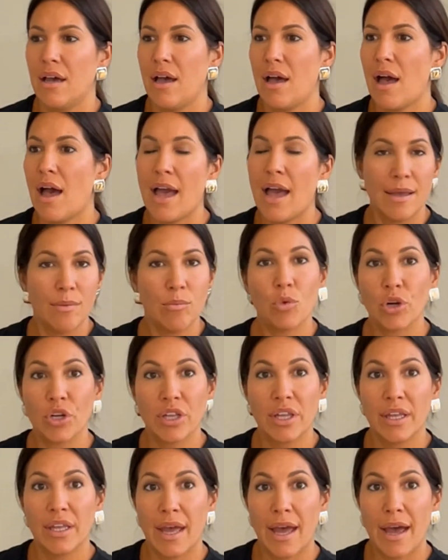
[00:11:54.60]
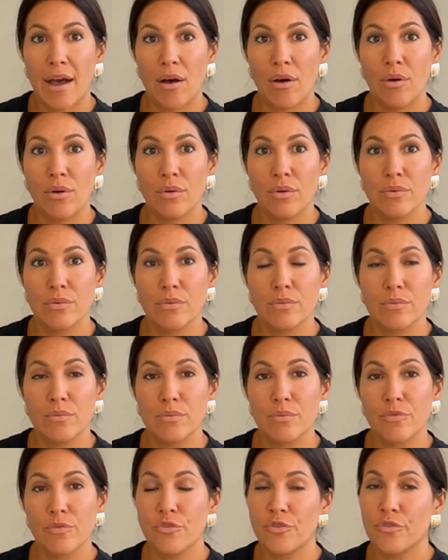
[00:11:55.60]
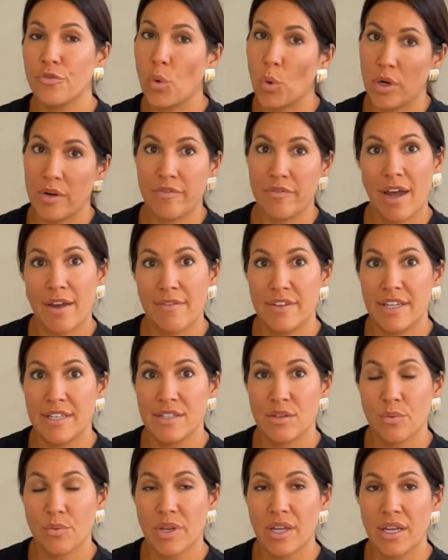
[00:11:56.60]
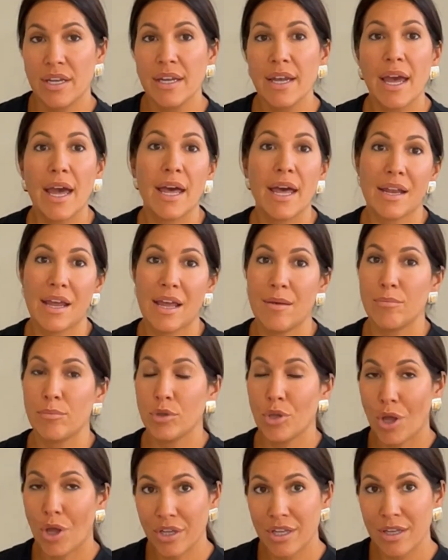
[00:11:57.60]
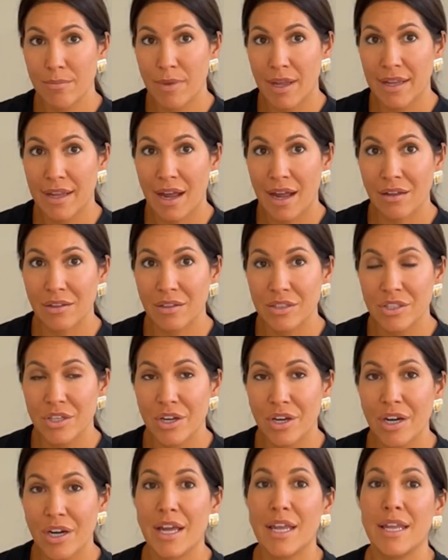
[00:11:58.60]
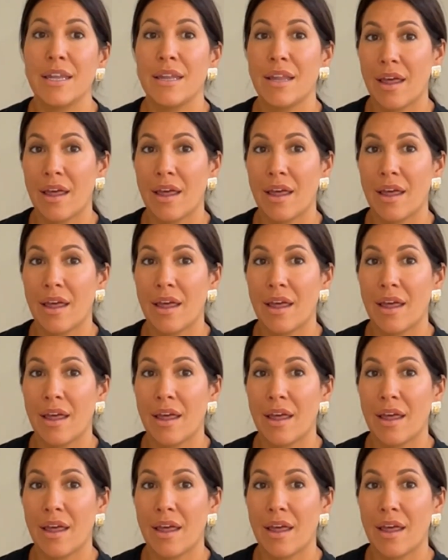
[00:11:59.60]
I am working out 4 to 5 days a week, and I'm blocking my calendar, and